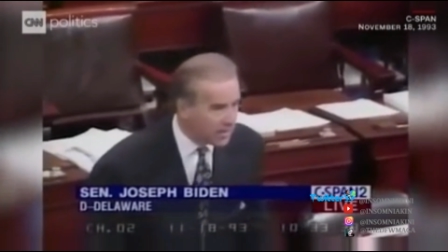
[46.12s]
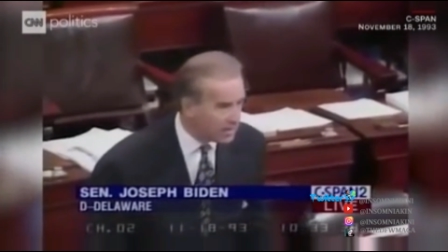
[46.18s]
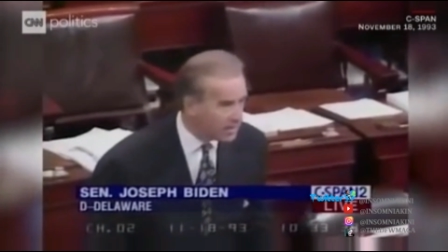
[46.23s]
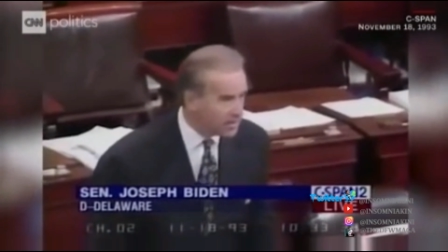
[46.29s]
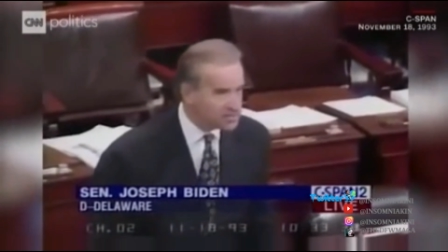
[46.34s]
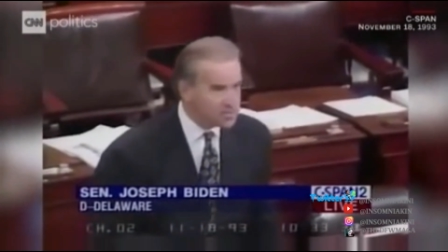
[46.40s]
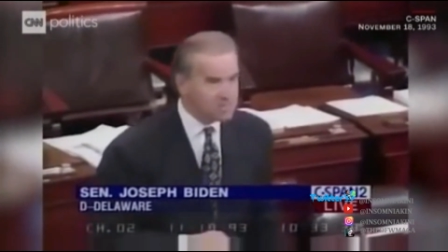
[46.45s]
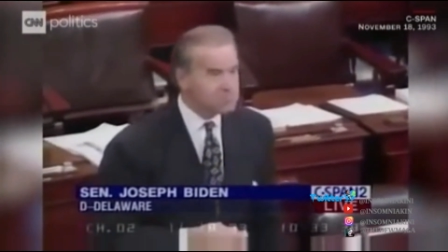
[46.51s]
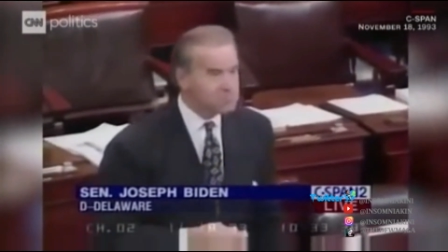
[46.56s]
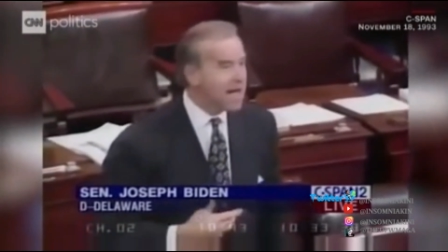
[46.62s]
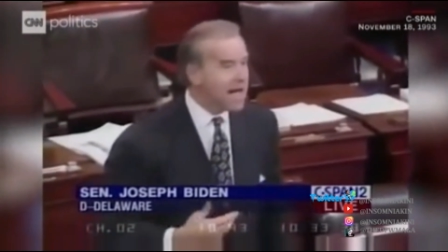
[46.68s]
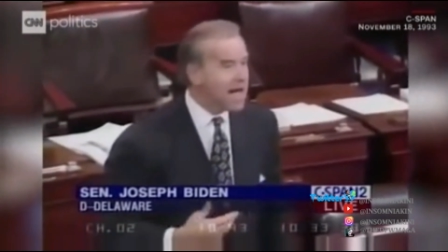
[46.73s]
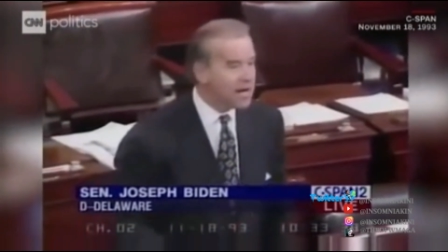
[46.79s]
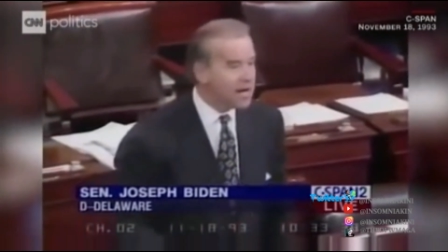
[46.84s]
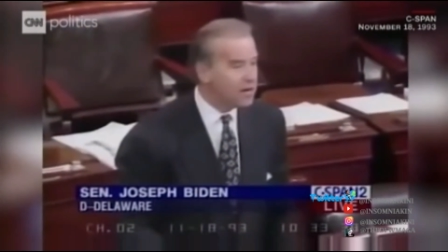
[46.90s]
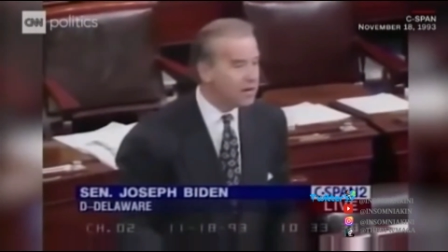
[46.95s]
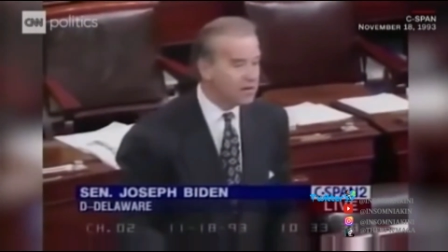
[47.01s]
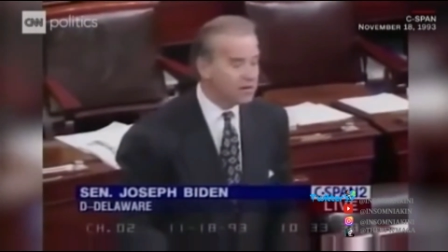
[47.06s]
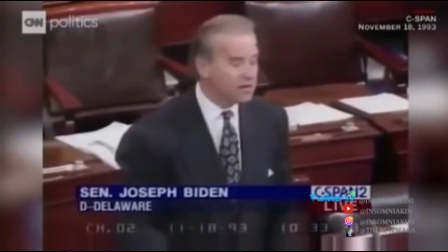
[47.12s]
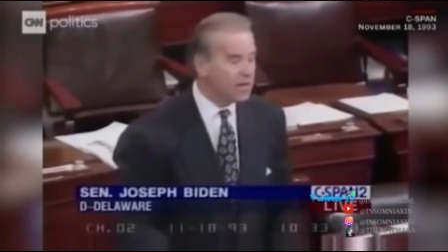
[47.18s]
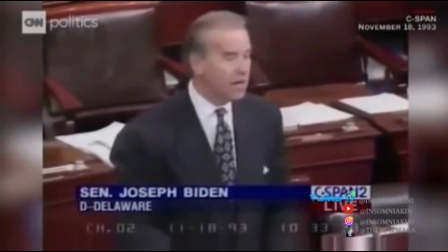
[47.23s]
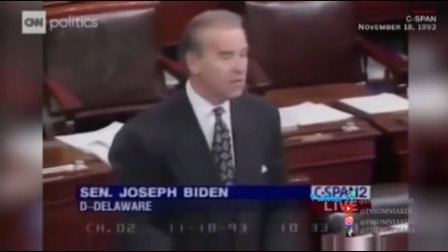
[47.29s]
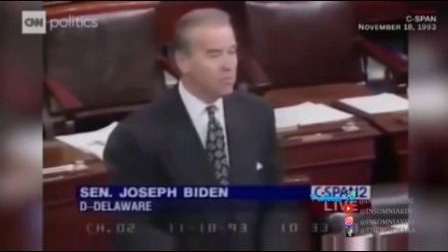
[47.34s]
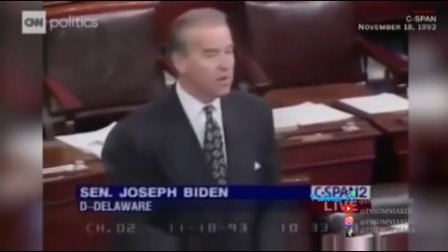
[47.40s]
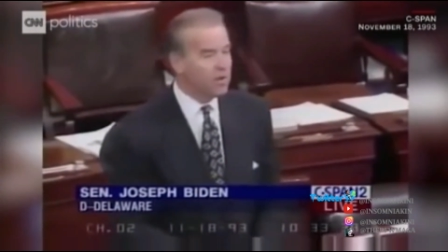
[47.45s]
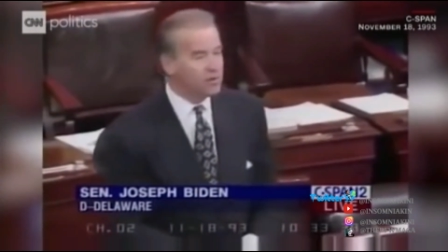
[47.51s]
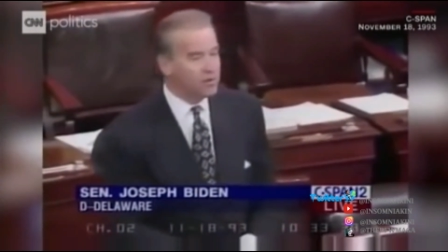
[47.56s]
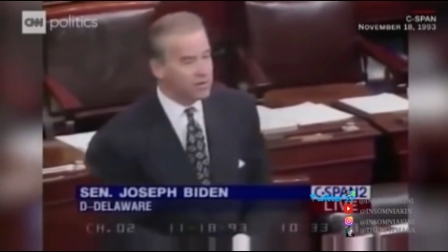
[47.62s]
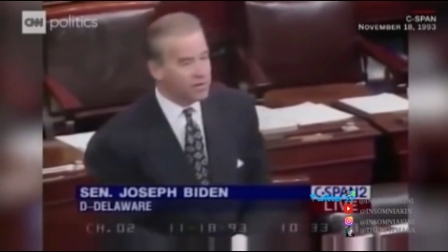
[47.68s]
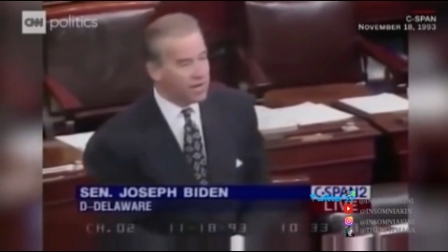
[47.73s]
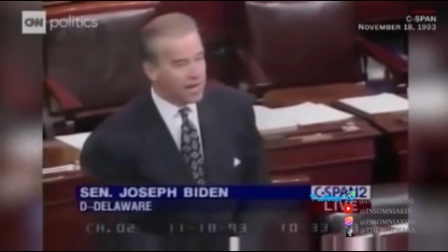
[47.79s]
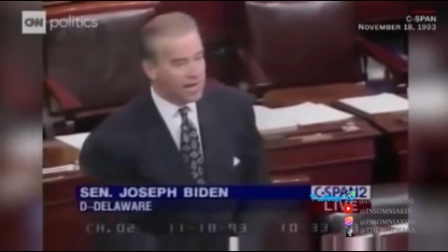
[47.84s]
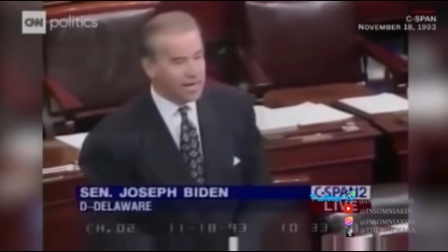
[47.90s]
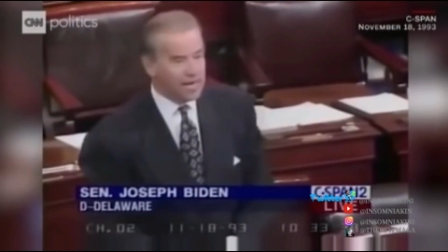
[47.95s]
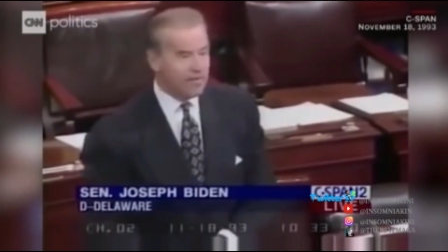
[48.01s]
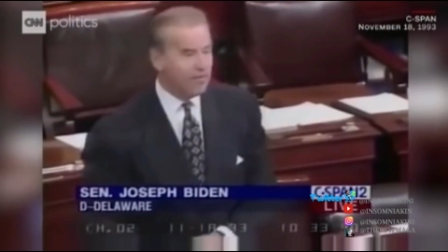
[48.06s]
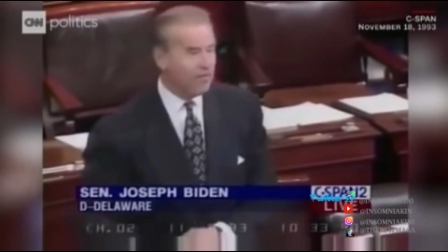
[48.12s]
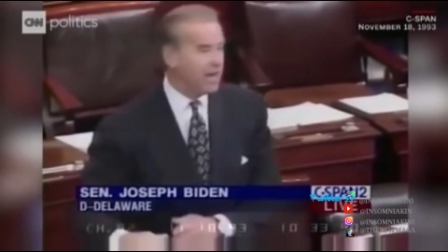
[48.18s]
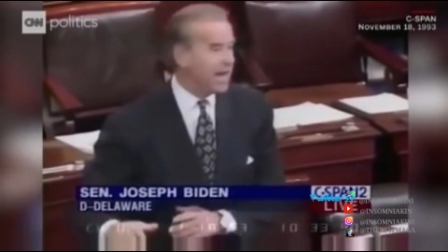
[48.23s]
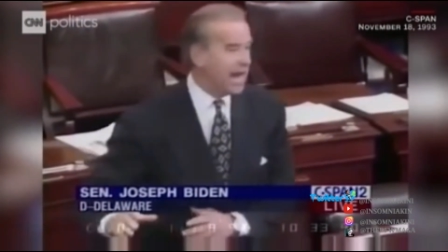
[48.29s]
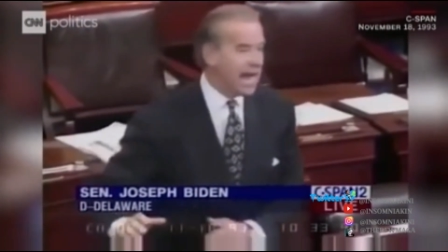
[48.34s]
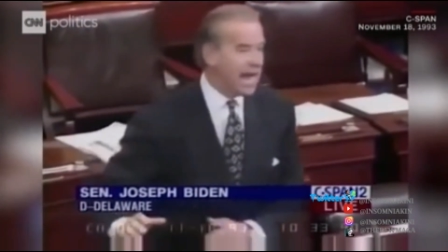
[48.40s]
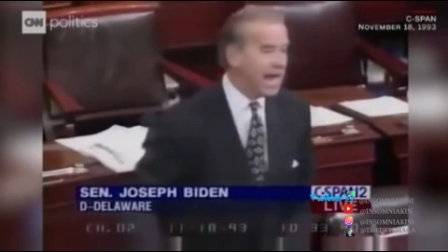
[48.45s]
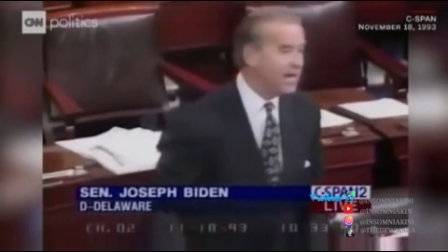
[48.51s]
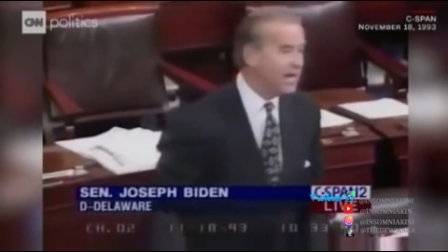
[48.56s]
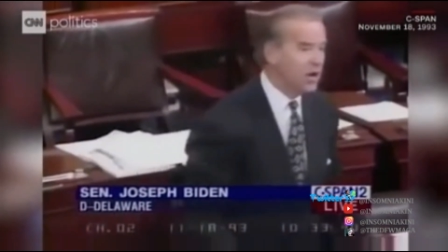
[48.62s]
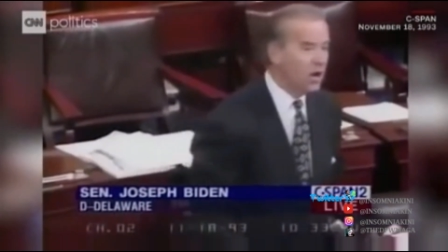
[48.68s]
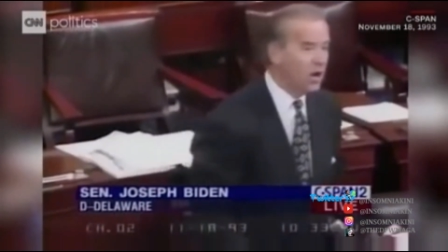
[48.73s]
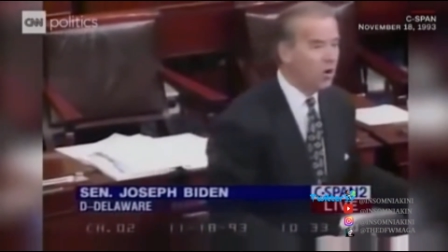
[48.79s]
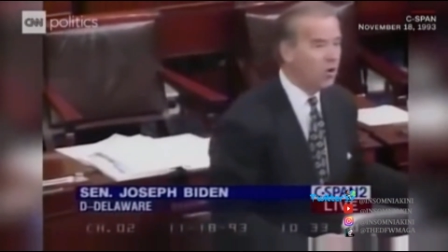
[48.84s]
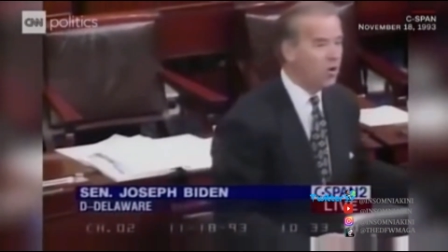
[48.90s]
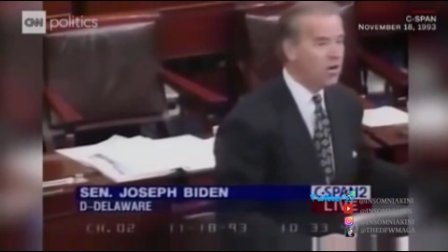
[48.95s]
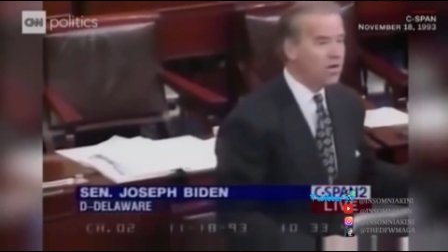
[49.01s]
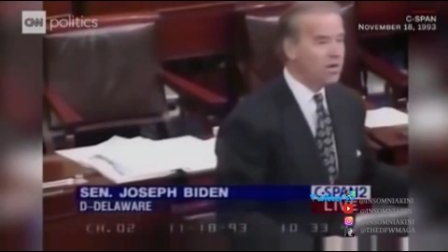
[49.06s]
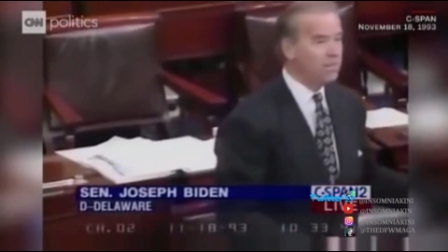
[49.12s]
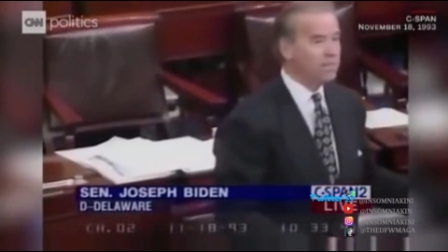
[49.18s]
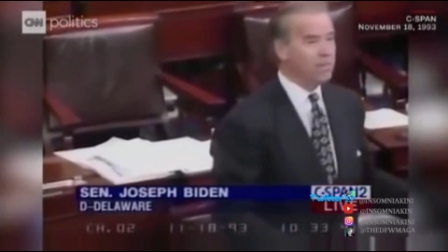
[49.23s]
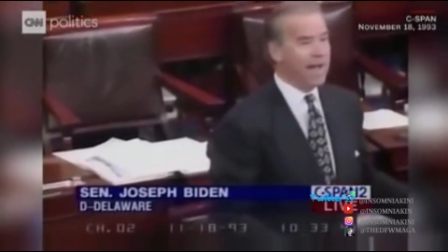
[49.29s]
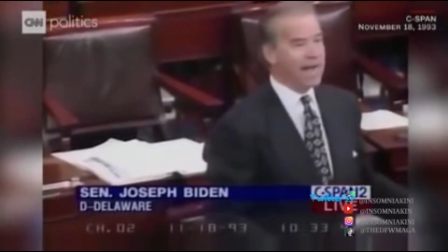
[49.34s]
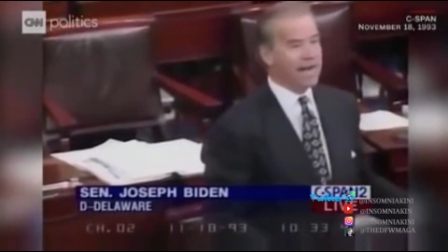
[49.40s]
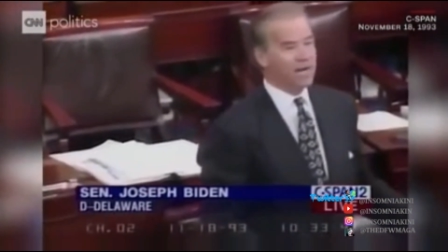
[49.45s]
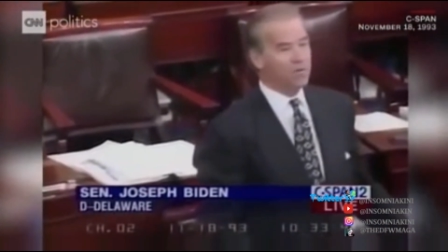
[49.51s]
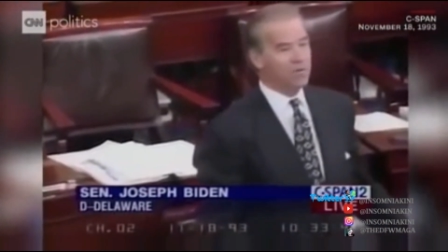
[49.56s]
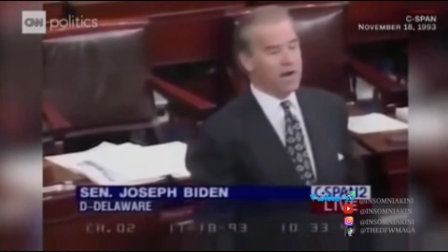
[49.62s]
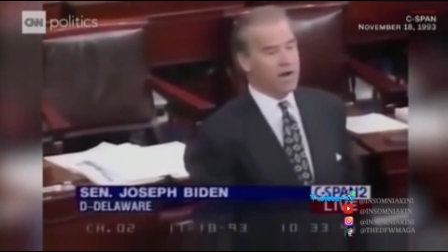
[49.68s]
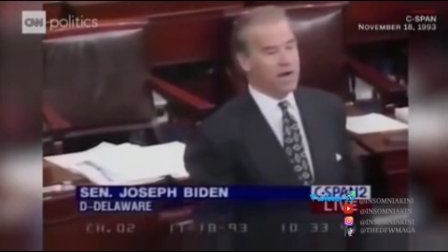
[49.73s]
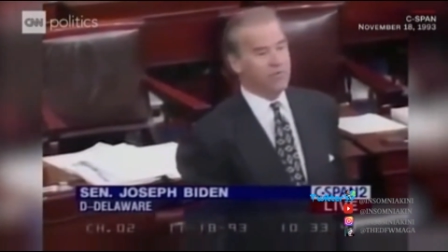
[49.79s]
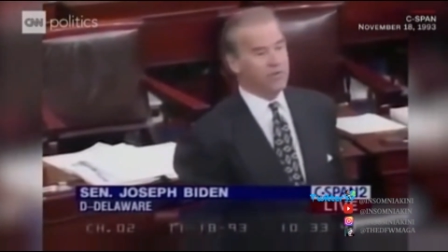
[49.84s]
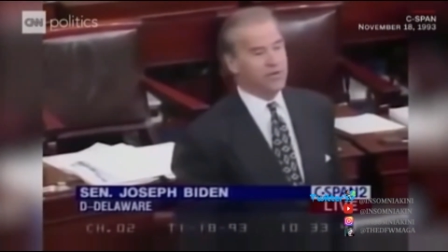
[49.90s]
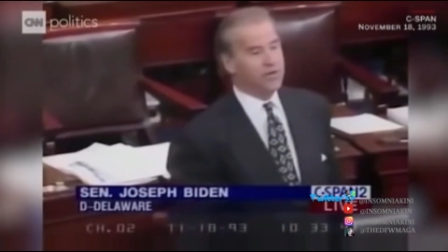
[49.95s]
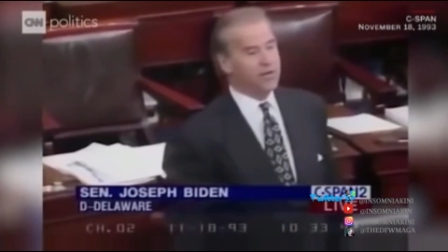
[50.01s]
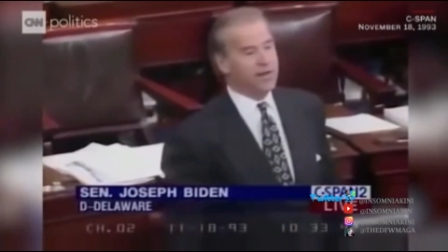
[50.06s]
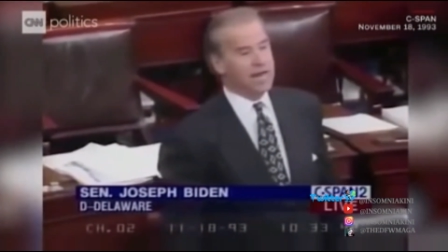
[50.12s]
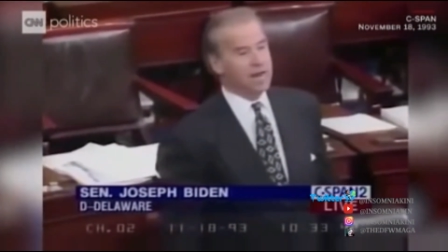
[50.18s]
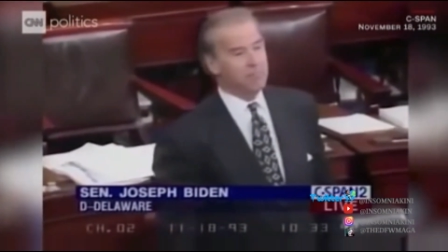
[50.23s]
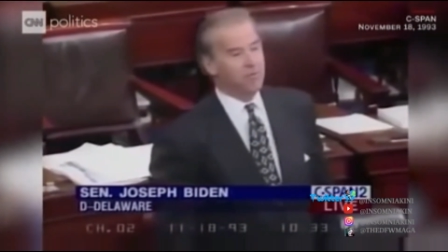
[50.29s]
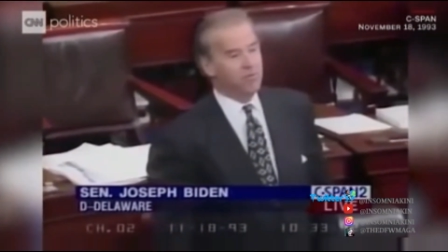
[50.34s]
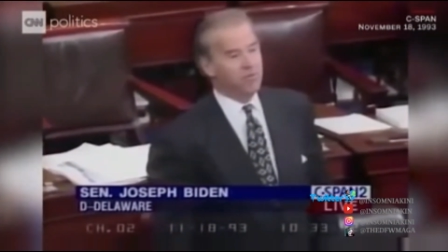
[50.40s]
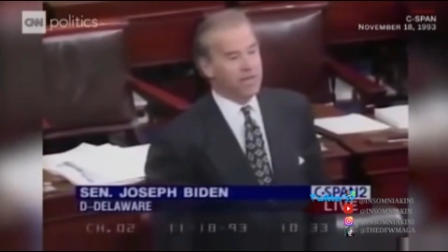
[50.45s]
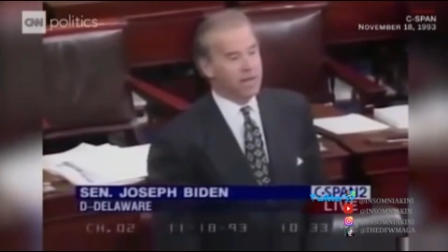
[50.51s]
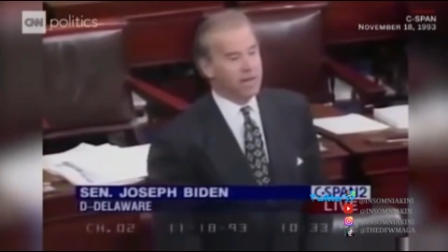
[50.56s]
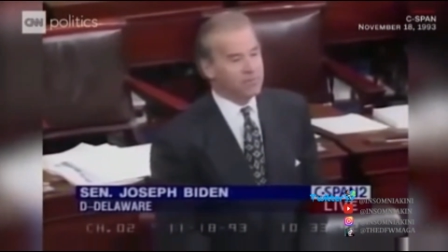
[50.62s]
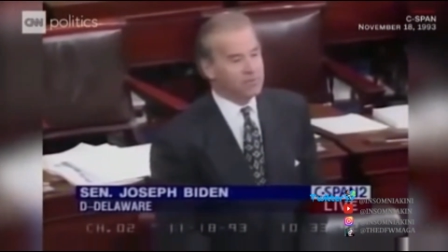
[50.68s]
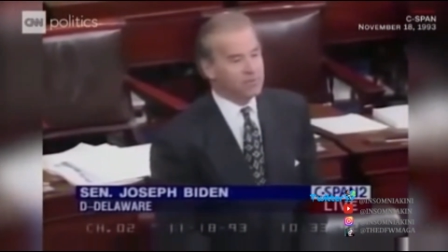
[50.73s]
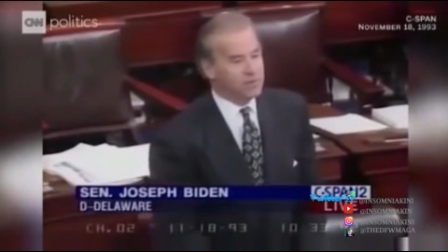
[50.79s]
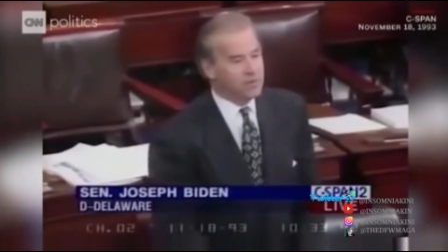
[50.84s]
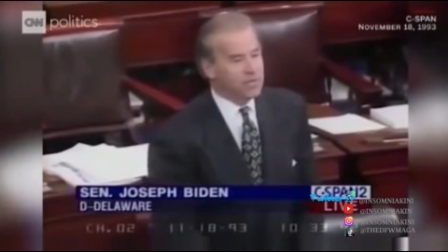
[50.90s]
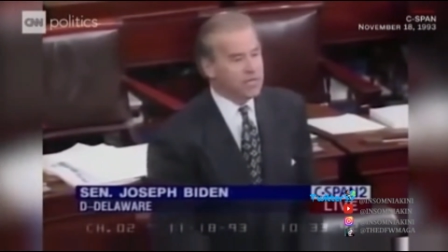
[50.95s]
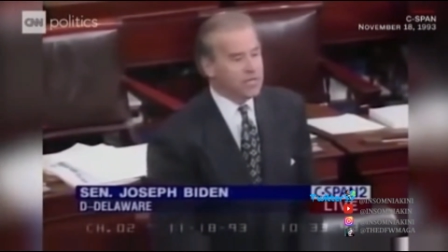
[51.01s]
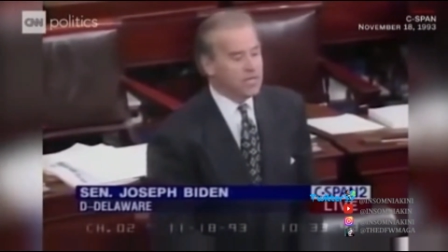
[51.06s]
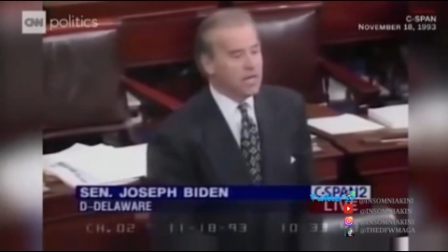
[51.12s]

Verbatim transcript: It doesn't matter or not whether or not they had no background that enabled them to